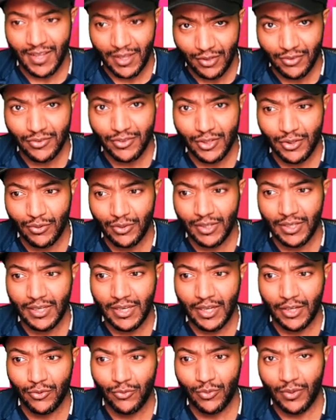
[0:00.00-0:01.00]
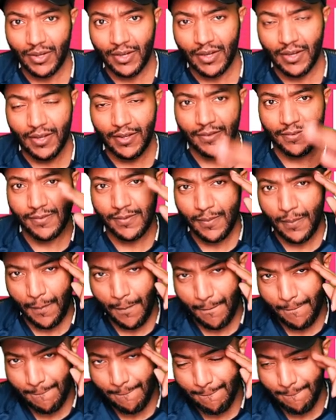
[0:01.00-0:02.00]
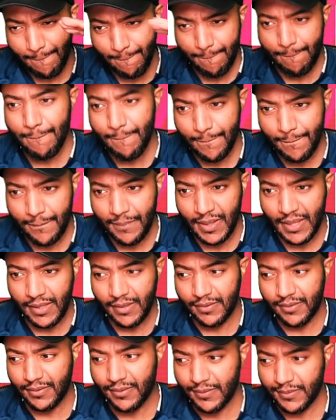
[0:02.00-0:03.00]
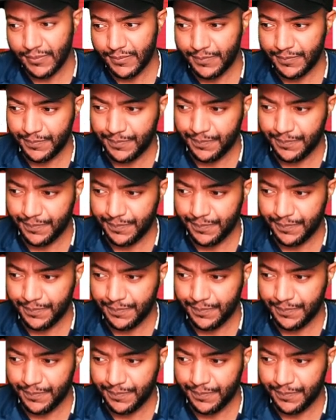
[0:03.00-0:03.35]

I'll see you on the next one, guys. Peace.